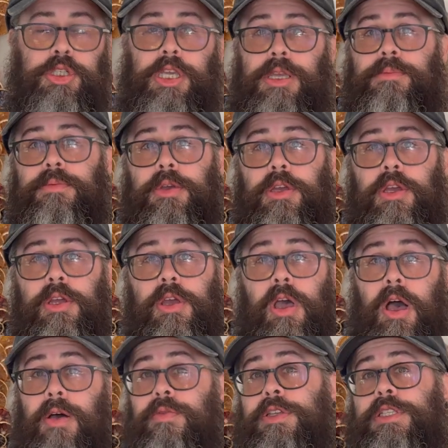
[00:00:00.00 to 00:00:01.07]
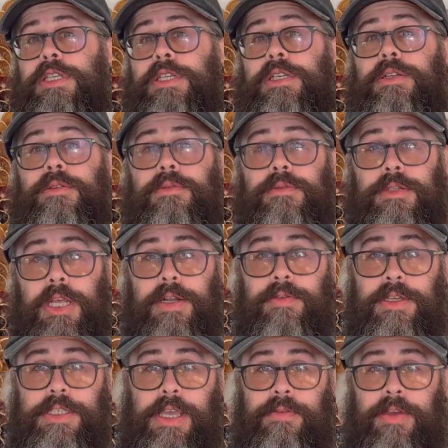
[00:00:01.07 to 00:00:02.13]
shape. Obviously, none of
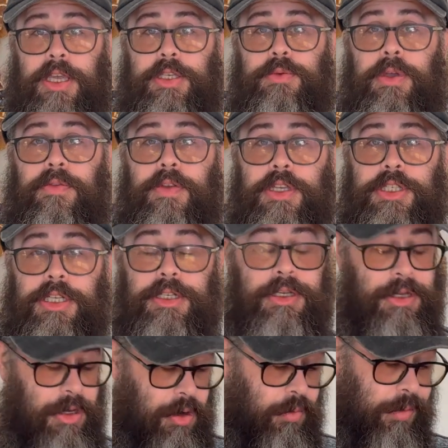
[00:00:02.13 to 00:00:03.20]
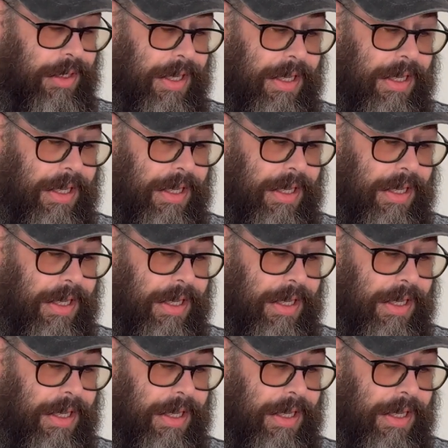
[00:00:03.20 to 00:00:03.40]
us have x-ray vision. We